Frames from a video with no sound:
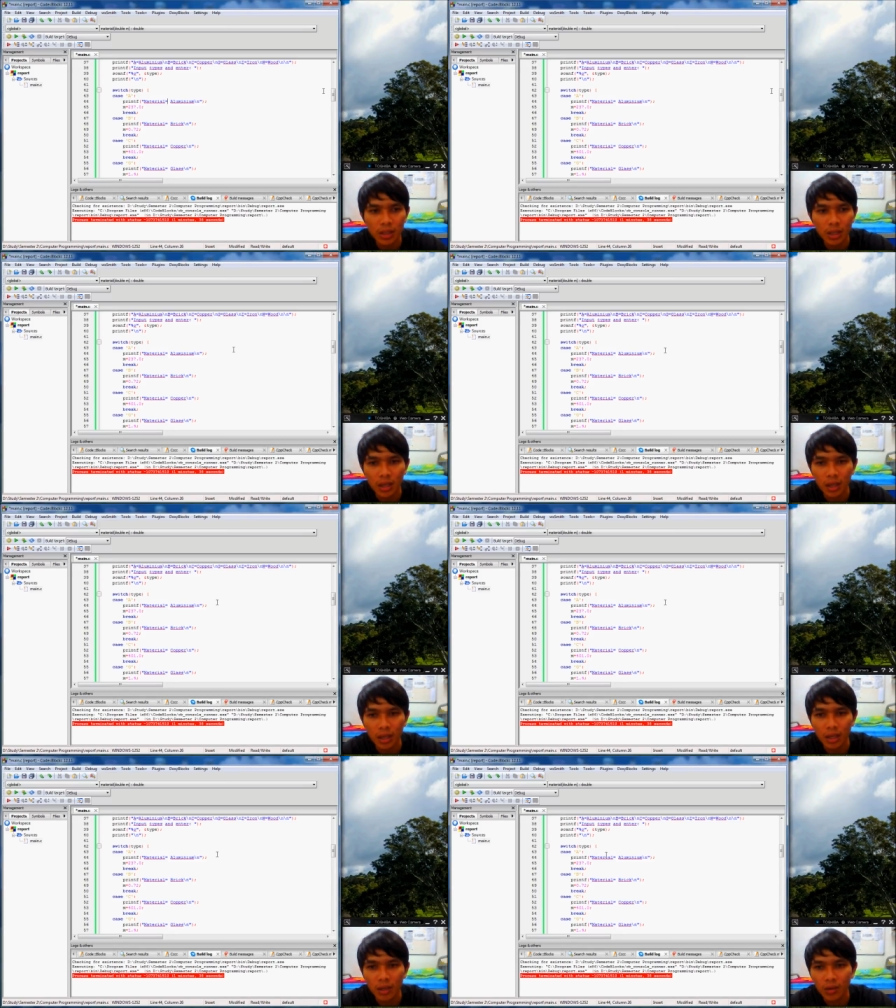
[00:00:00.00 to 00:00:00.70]
And
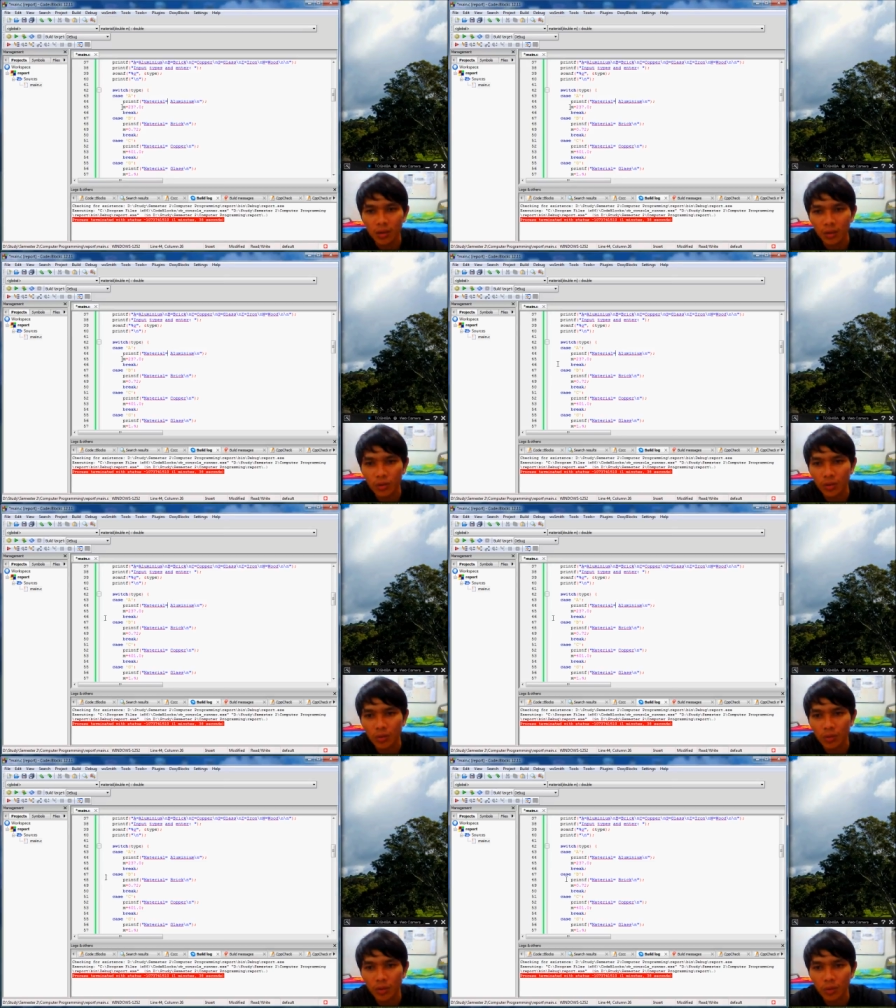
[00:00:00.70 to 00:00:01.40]
also
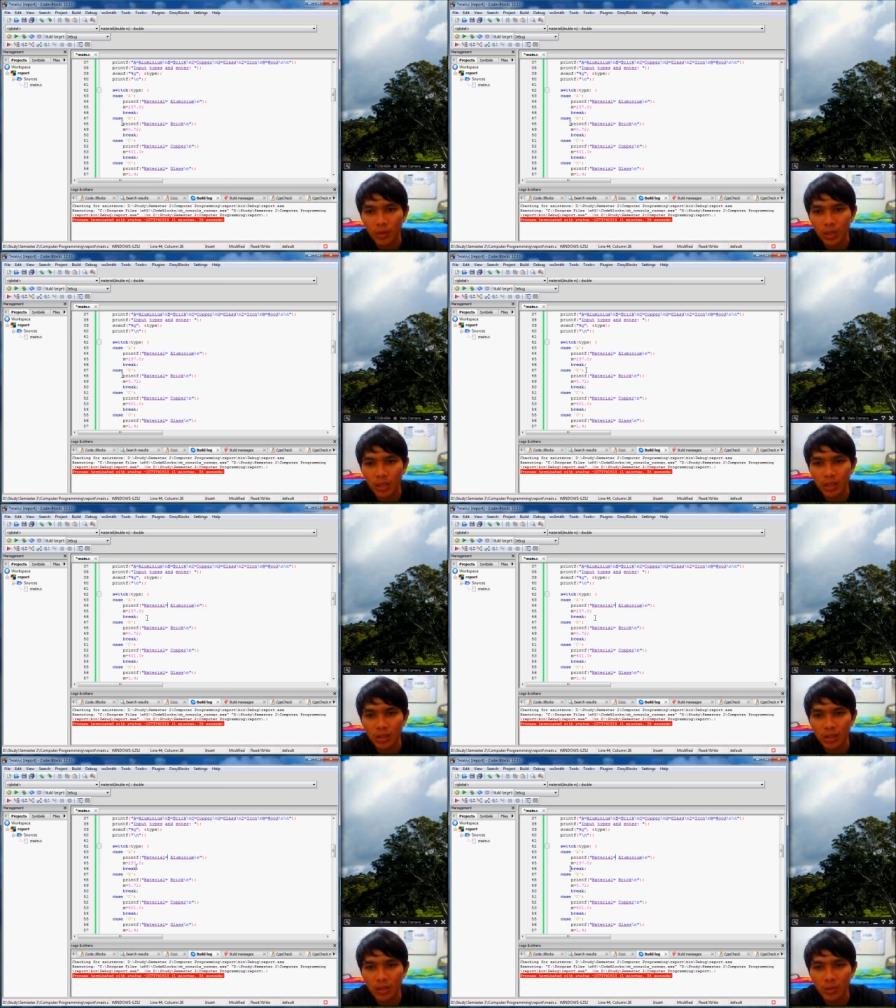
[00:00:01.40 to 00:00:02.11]
for B is
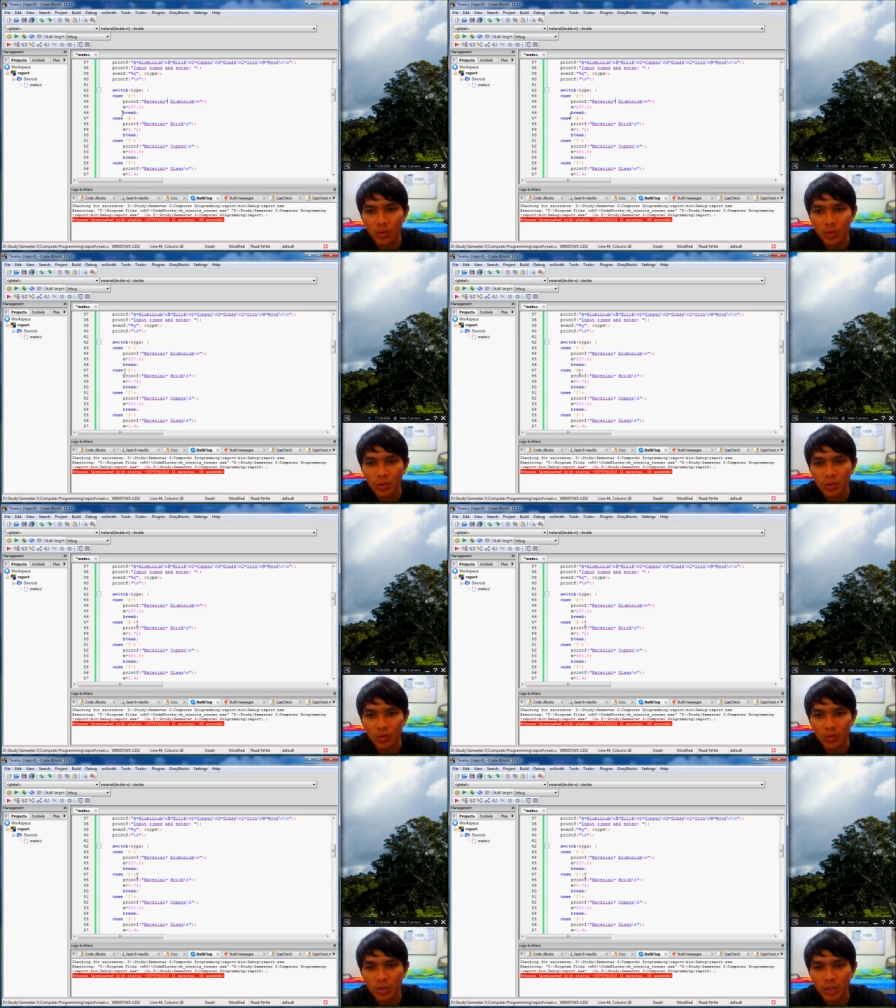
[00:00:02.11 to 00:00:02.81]
you use
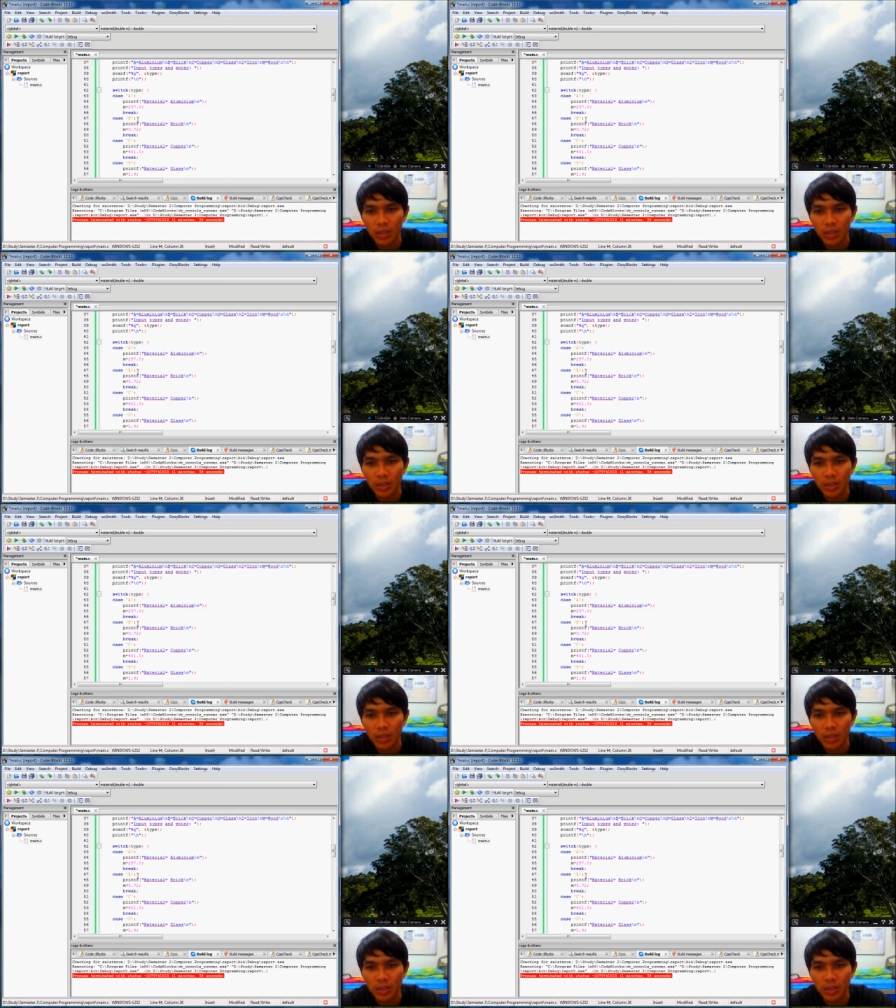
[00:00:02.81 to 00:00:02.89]
brick,